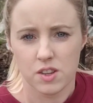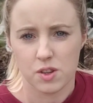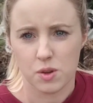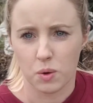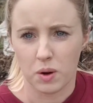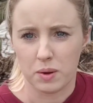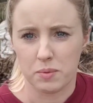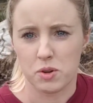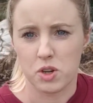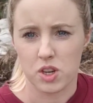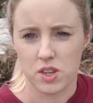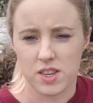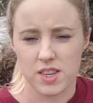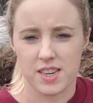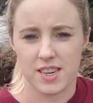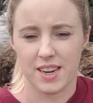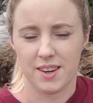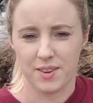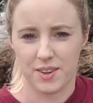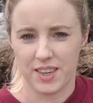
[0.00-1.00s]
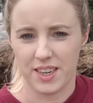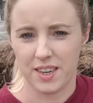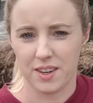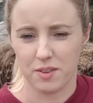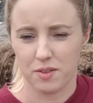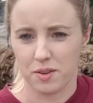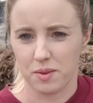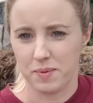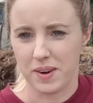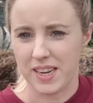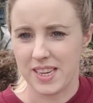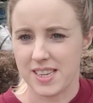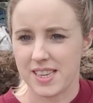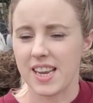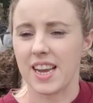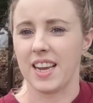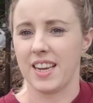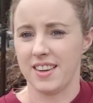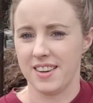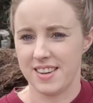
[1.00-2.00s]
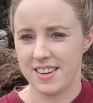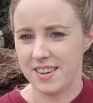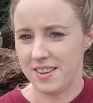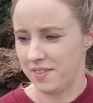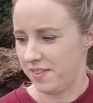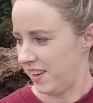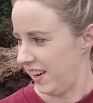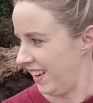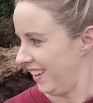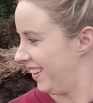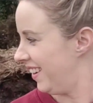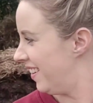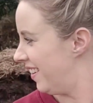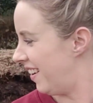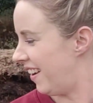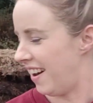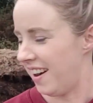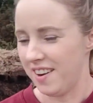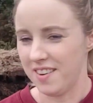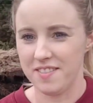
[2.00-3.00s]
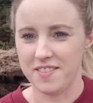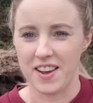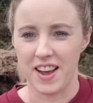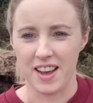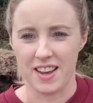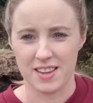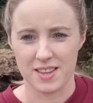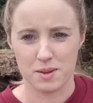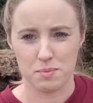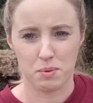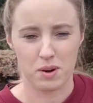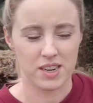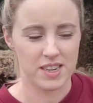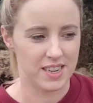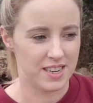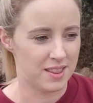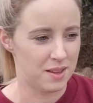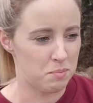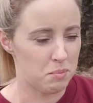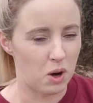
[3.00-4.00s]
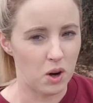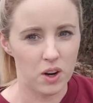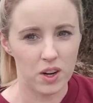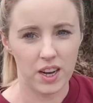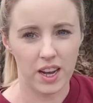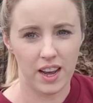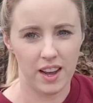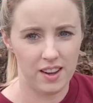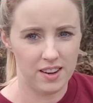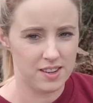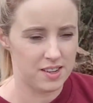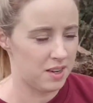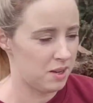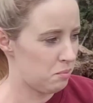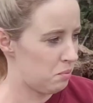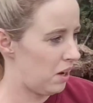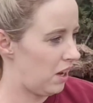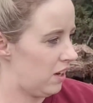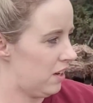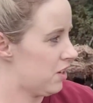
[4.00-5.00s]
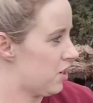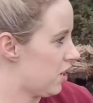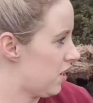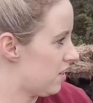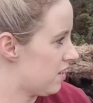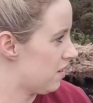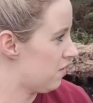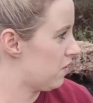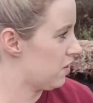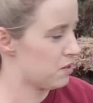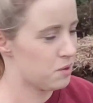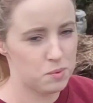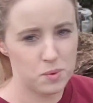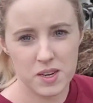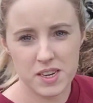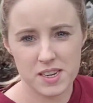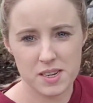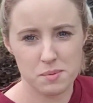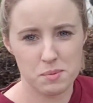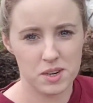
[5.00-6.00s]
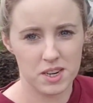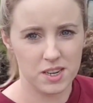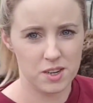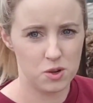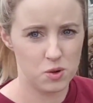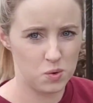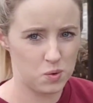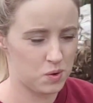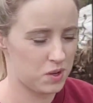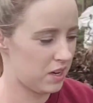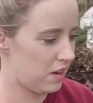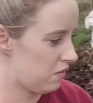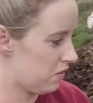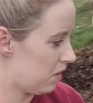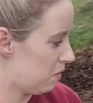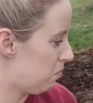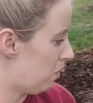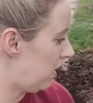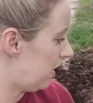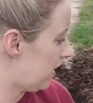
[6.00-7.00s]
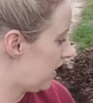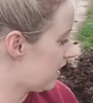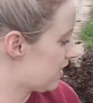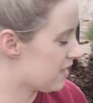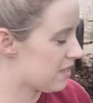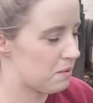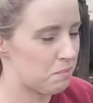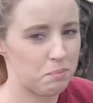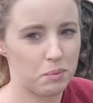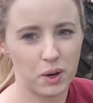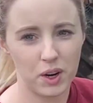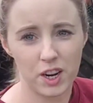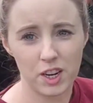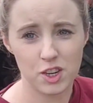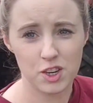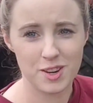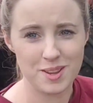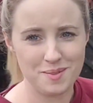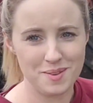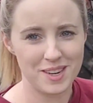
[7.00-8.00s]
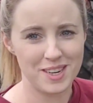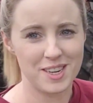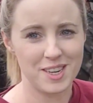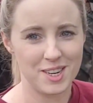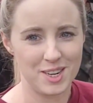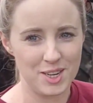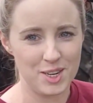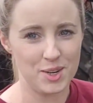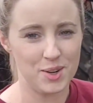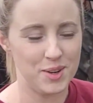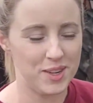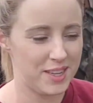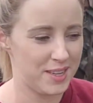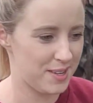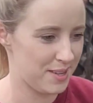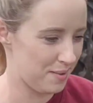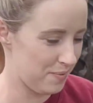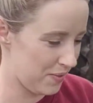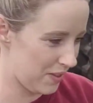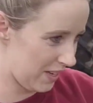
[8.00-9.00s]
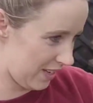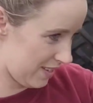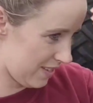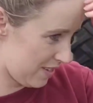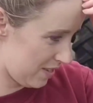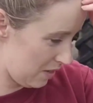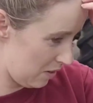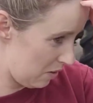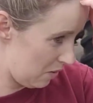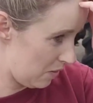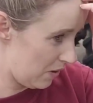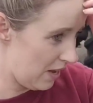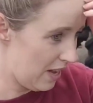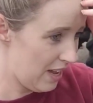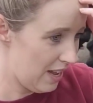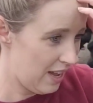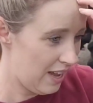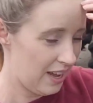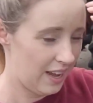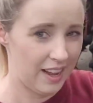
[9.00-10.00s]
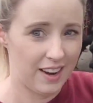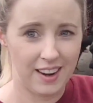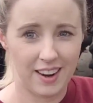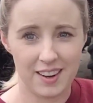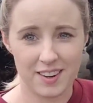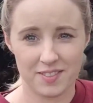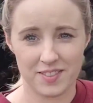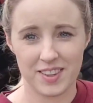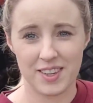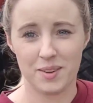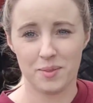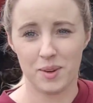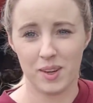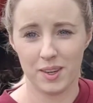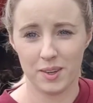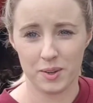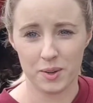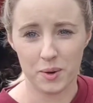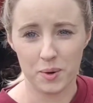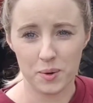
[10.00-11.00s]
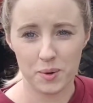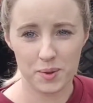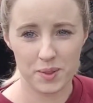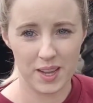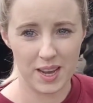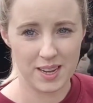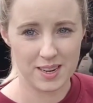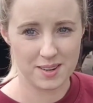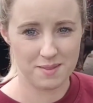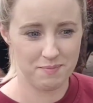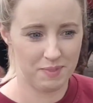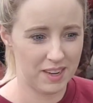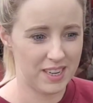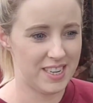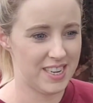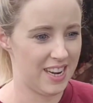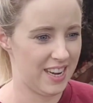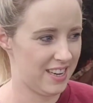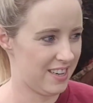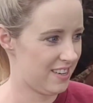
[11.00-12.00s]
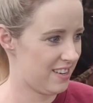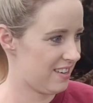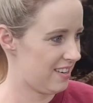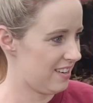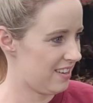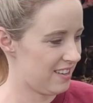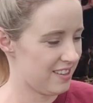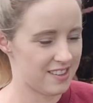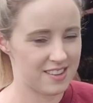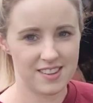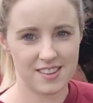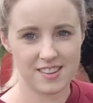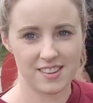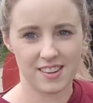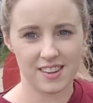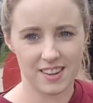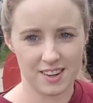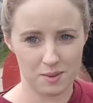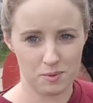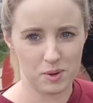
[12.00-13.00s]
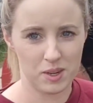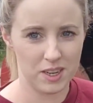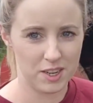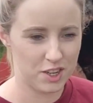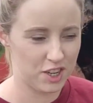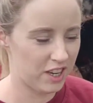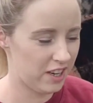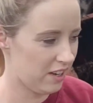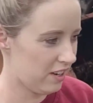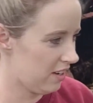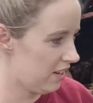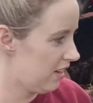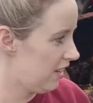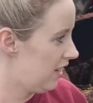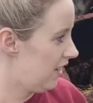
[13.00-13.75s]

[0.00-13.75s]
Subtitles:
So I'm just down here for my second evening of spreading the muck, and I apologise if it's windy, but I don't have the mics. But I just wanted to show you something. So a lot of you will know that my dad is in a wheelchair.